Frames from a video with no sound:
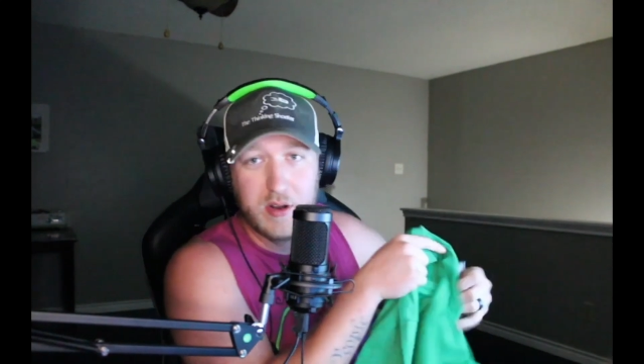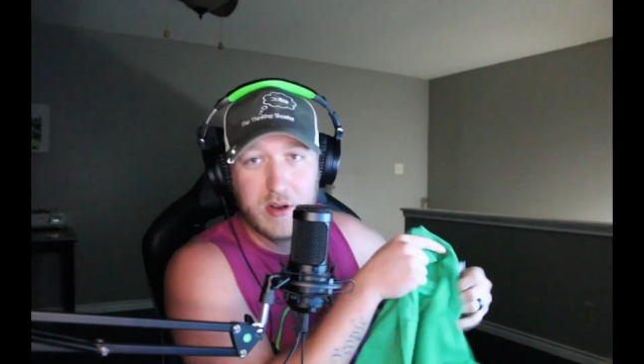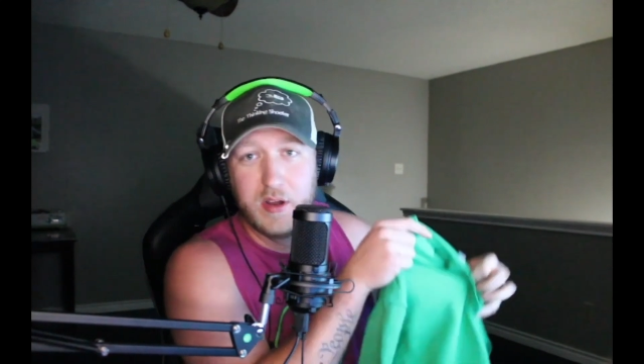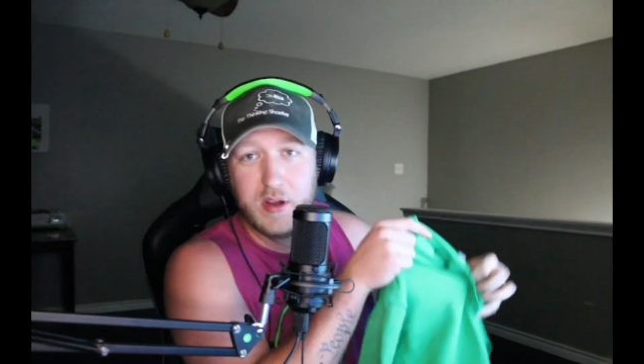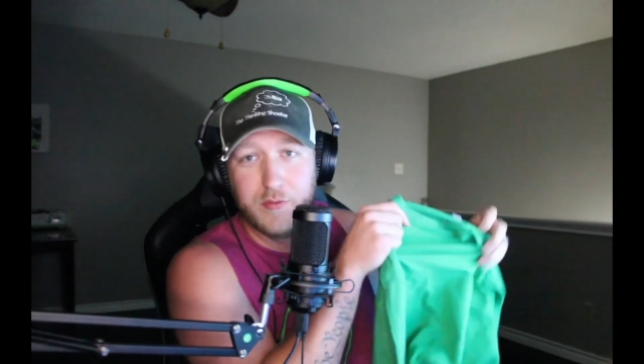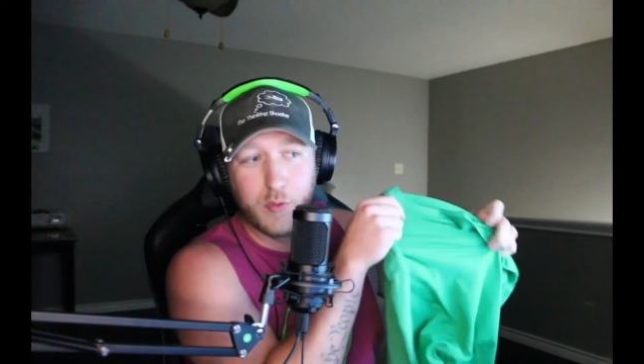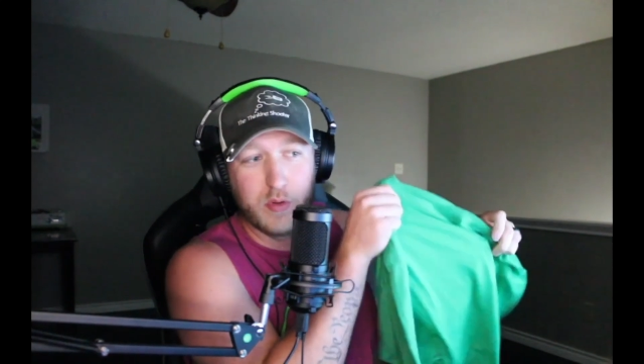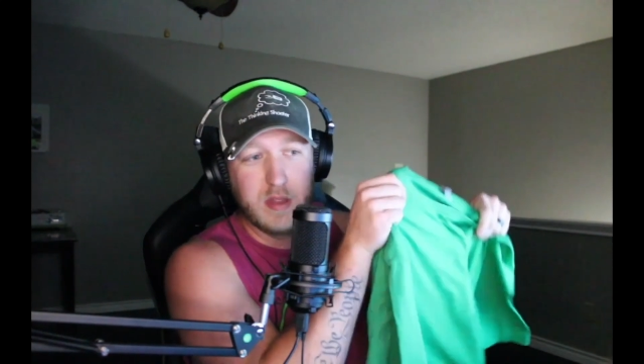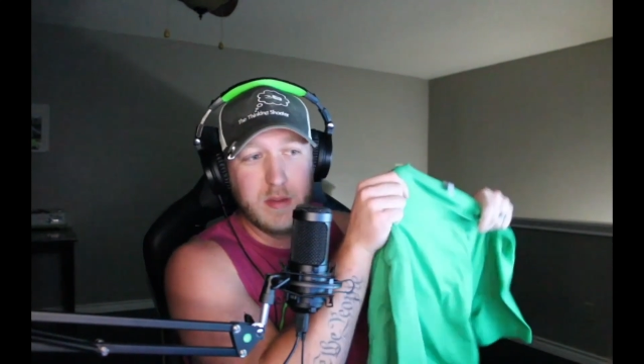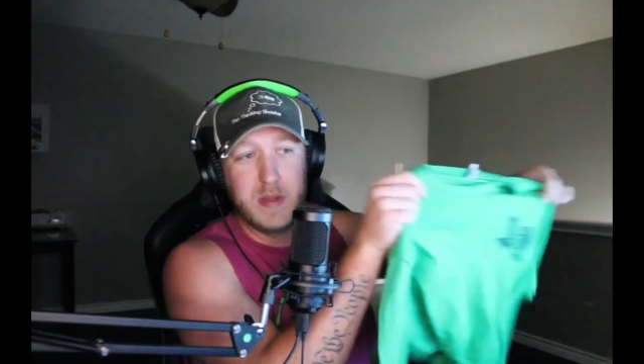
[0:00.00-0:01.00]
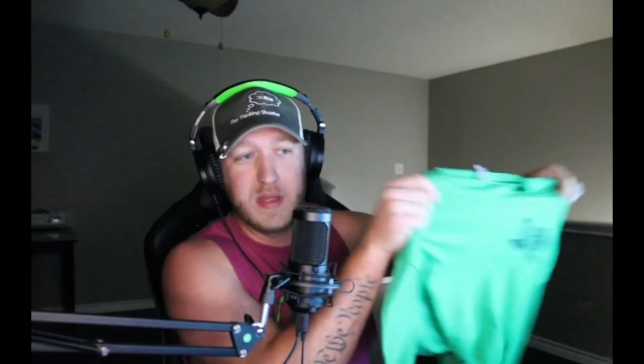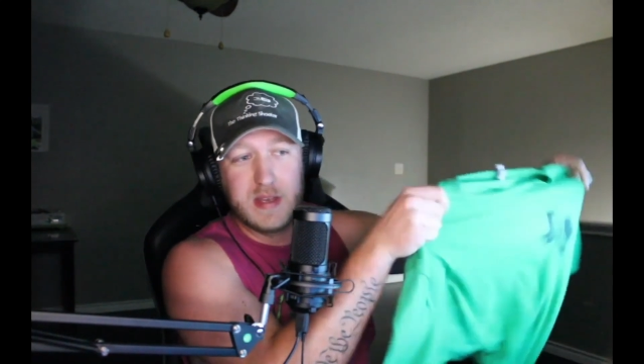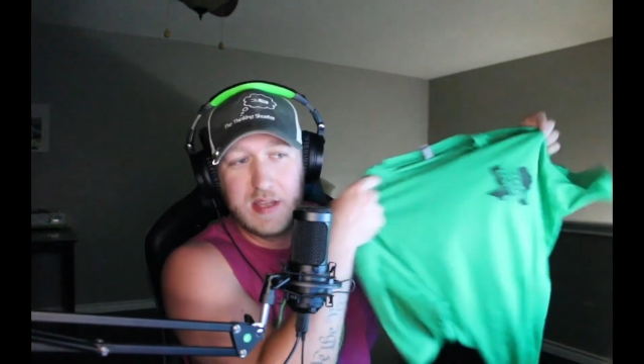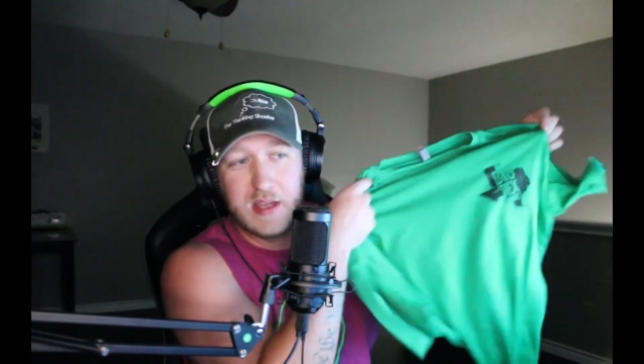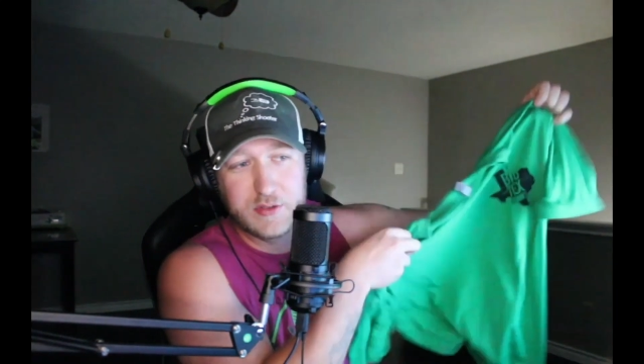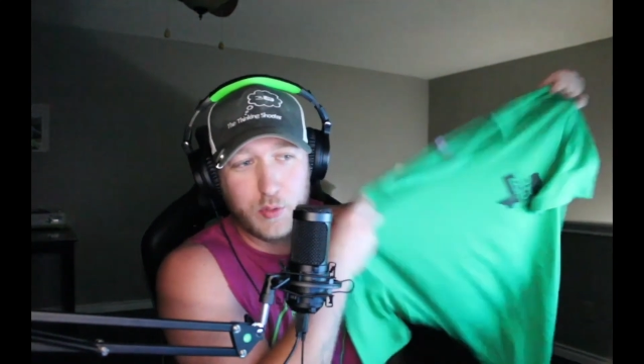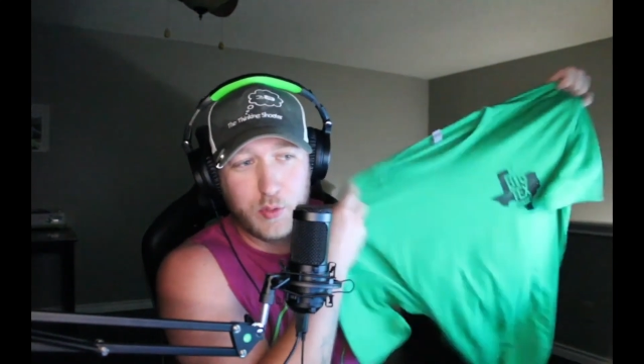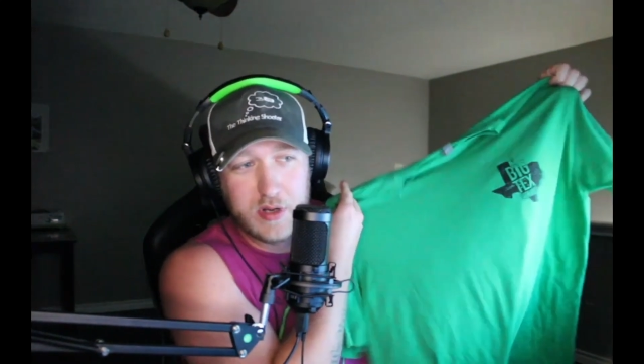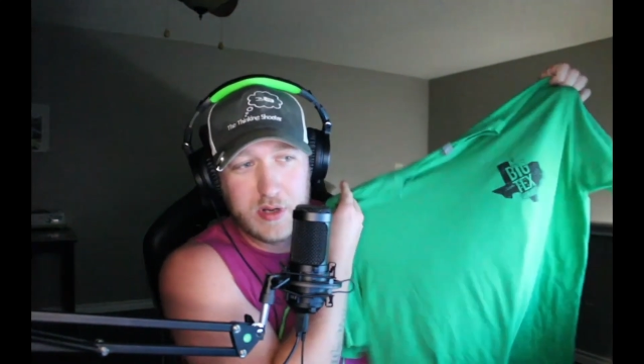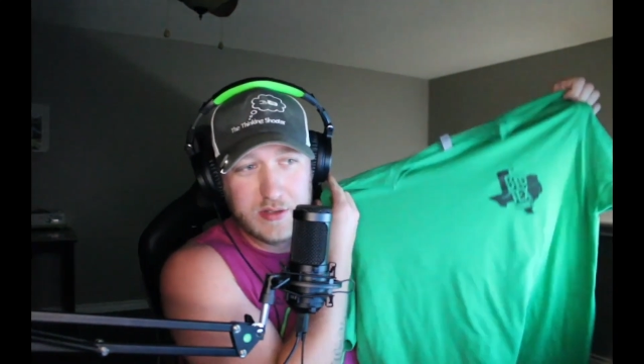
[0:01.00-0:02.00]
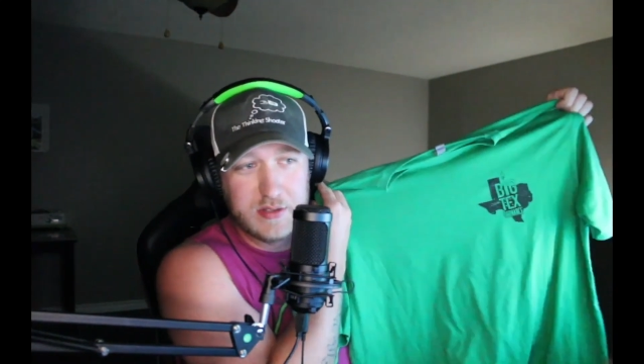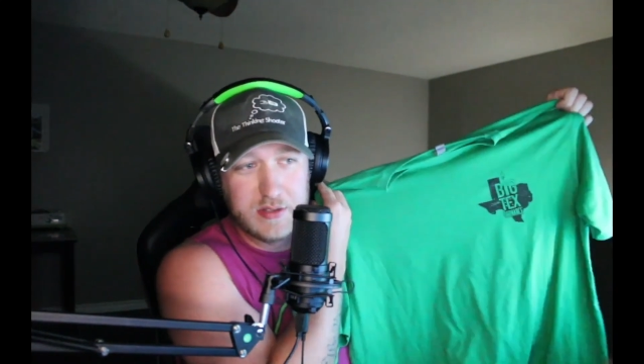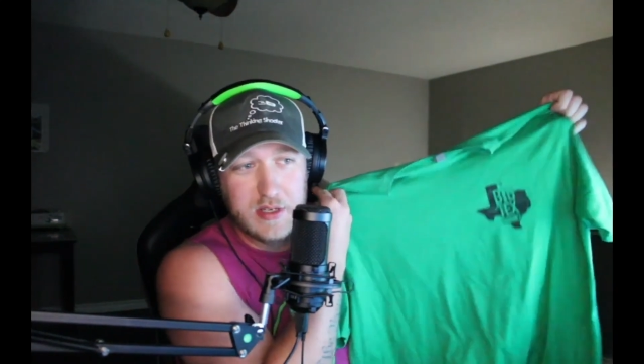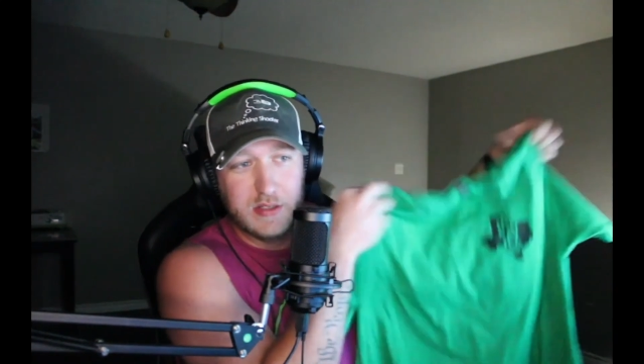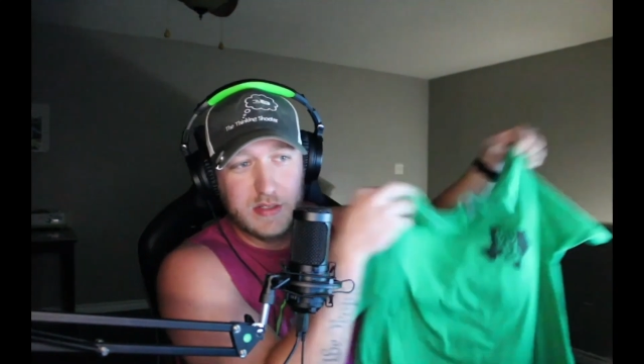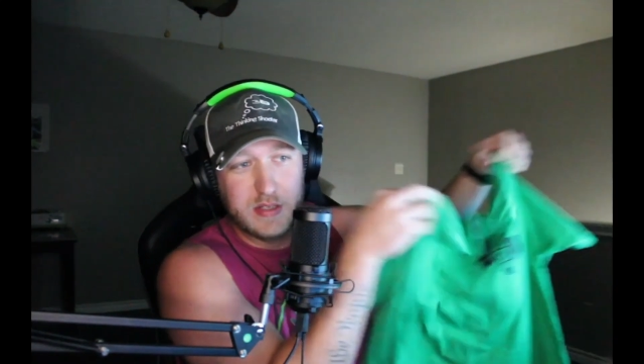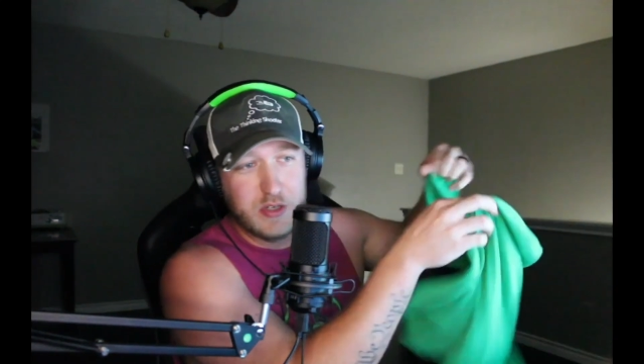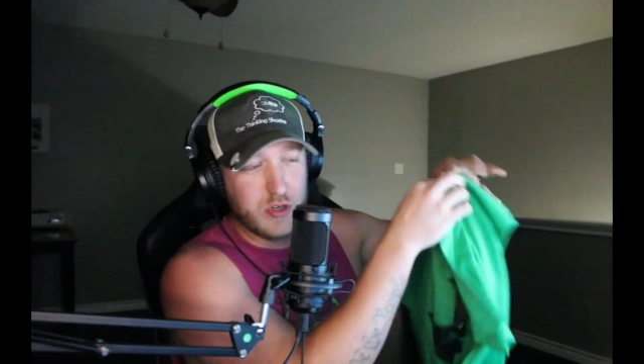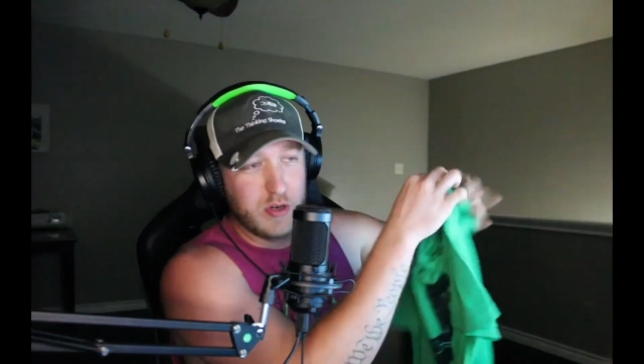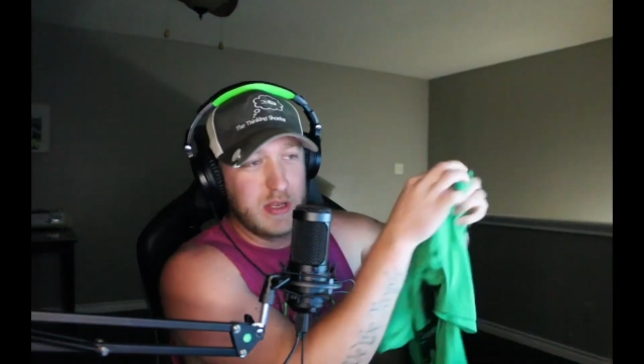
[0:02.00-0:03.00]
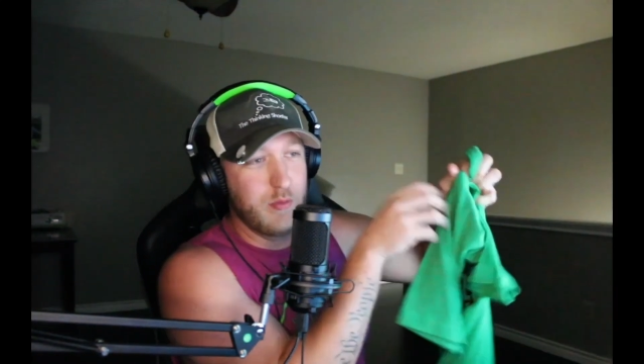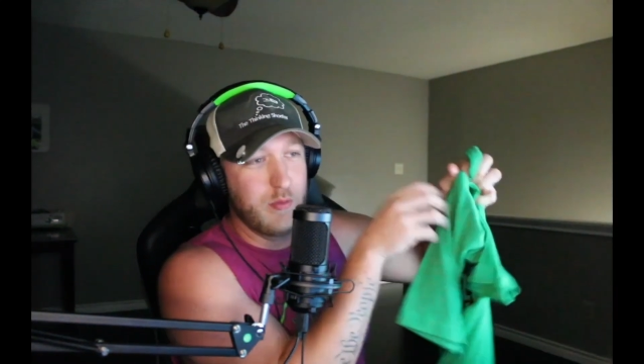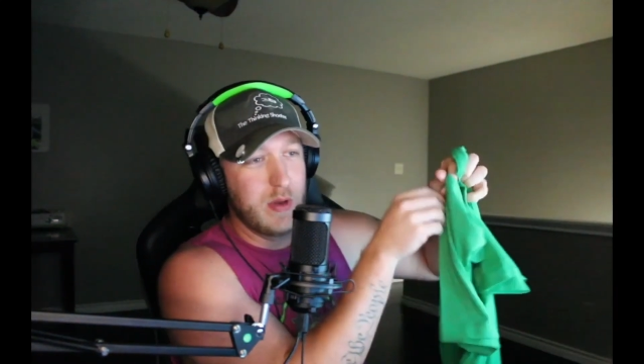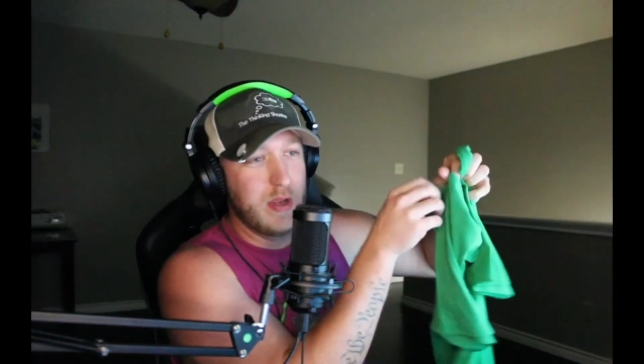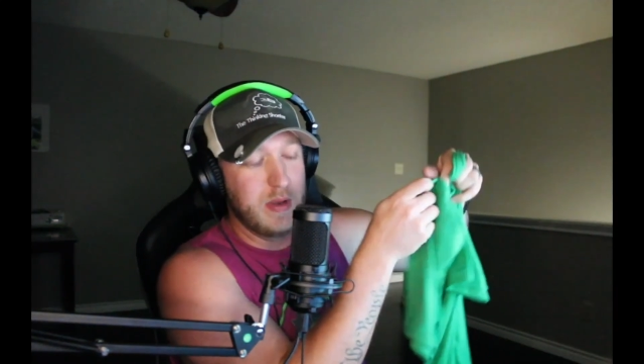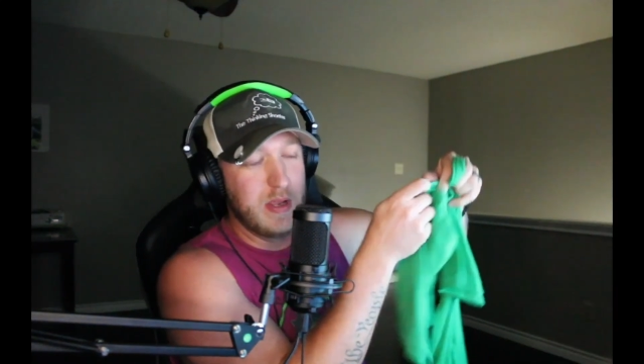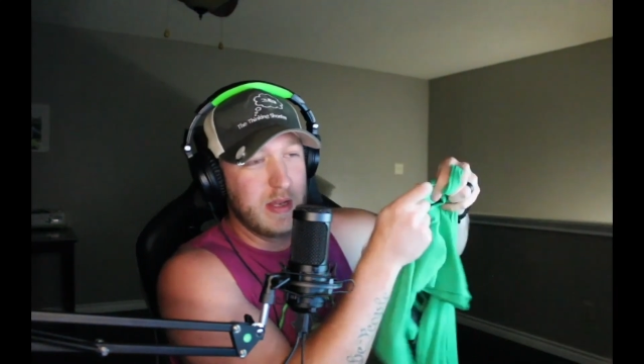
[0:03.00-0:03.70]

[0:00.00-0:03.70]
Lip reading: for the Big Tex Ordnance T-Shirt giveaway we had